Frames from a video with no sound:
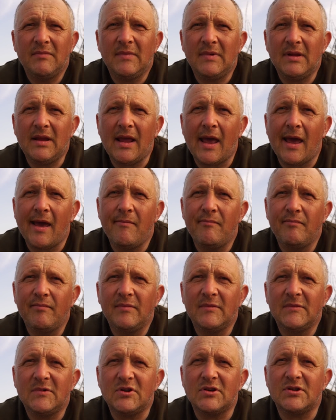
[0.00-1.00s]
yeah,
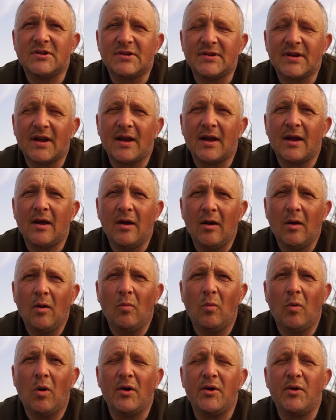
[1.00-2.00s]
just
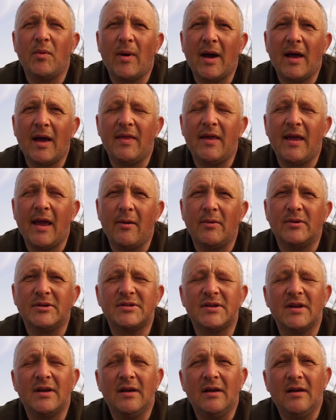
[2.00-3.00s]
wind away the
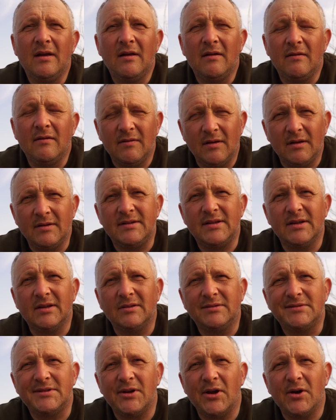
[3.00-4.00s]
hours until
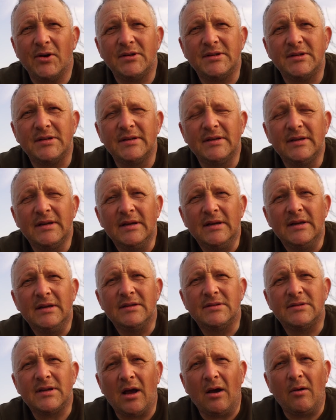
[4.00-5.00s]
tonight.
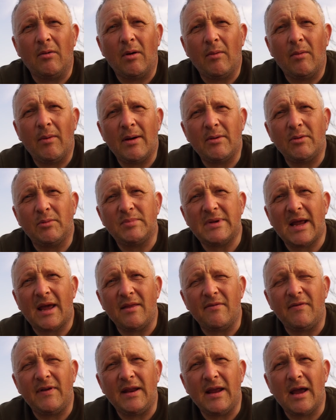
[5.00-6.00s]
So I won't update
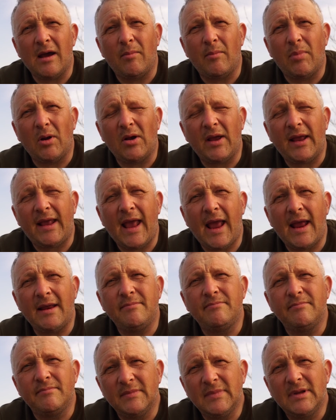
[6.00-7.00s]
the video blog again.
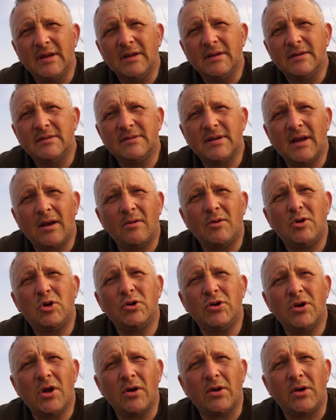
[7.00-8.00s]
So
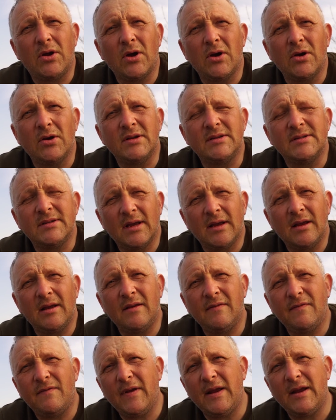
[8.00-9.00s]
good night guys,
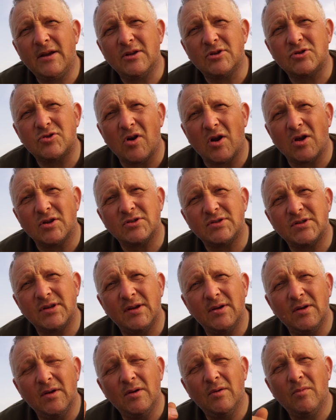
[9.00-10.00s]
and fingers crossed.
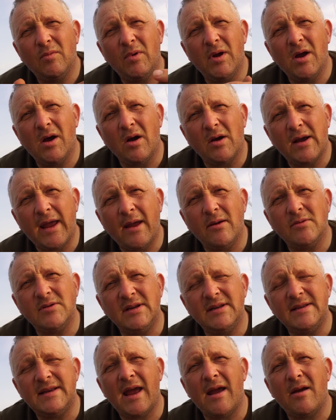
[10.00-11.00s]
We are
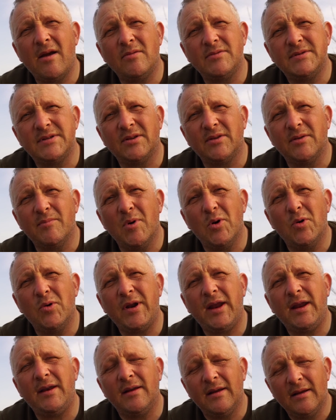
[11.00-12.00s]
counting down till the
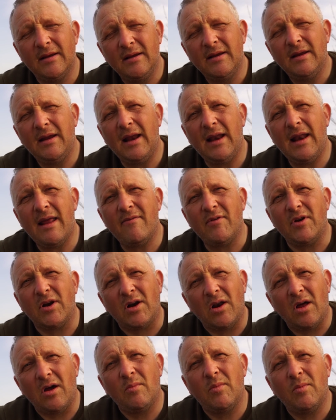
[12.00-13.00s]
morning. 11
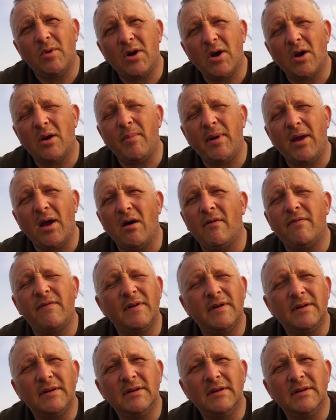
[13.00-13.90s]
o'clock we've got to be off.